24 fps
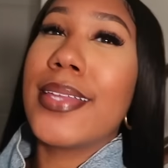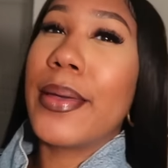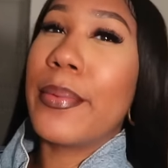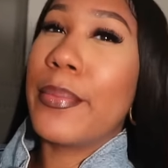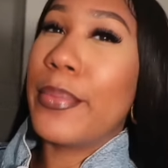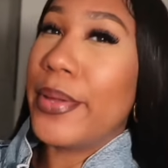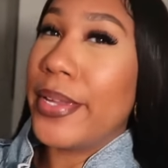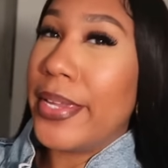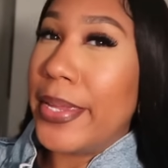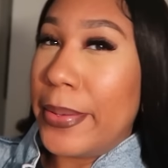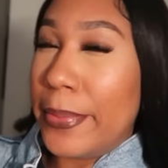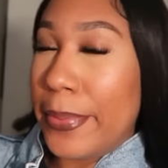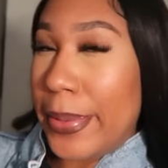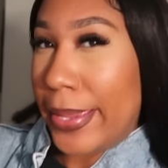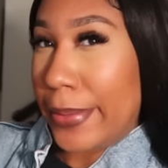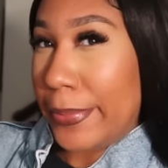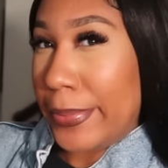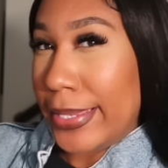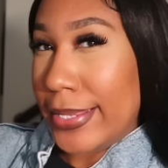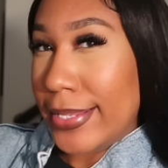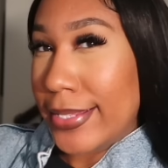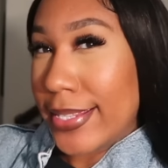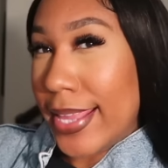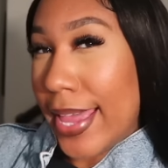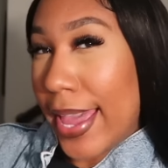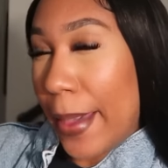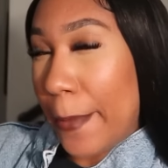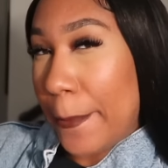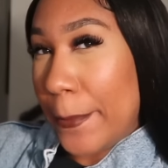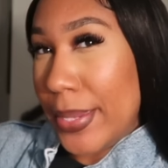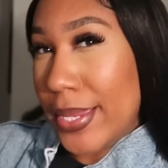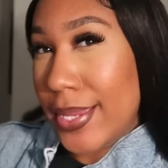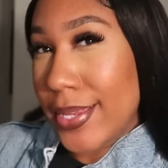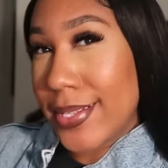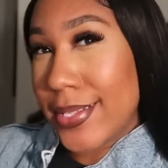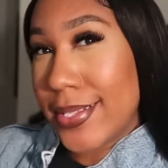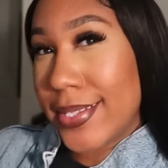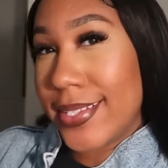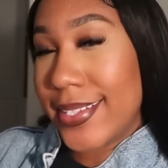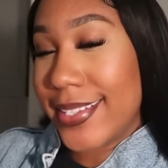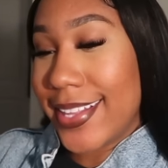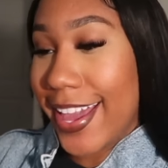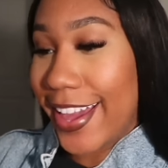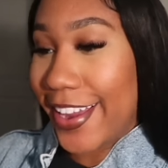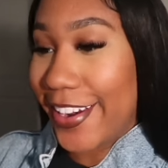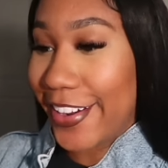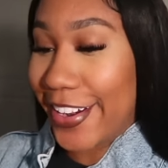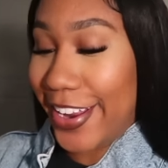up, Brookie Babies? Happy
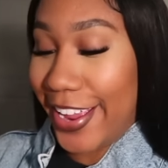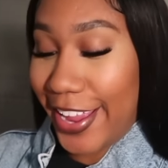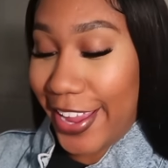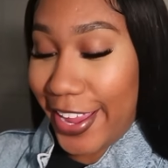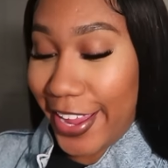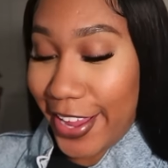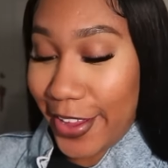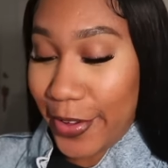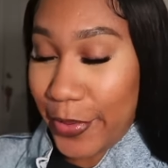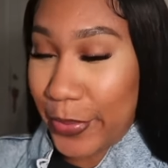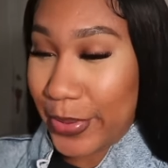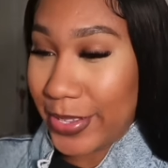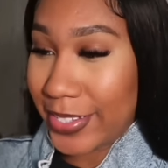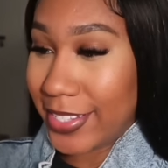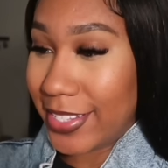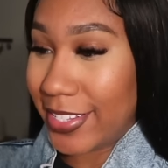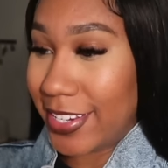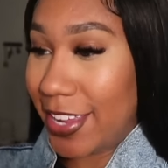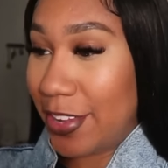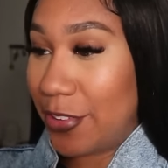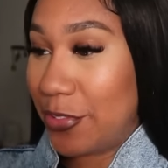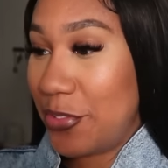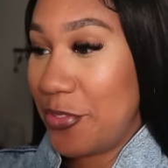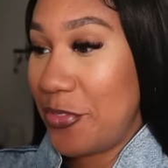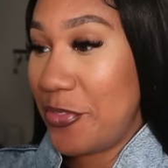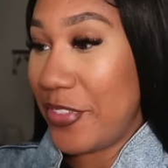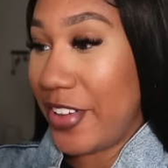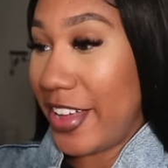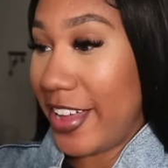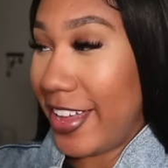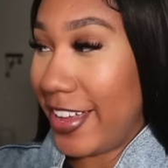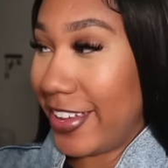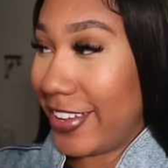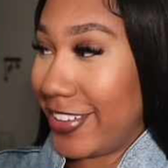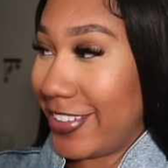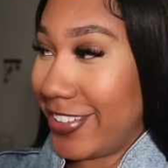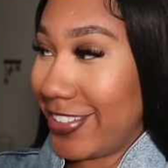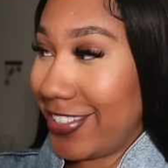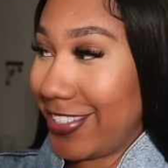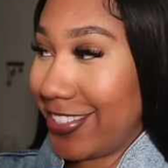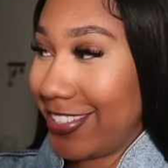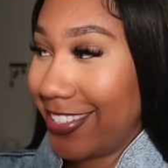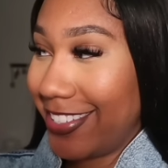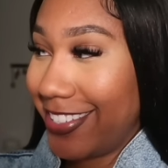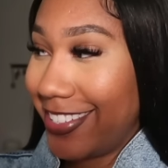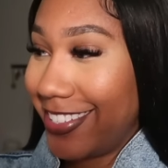Saturday. What's the date? We fine, girl.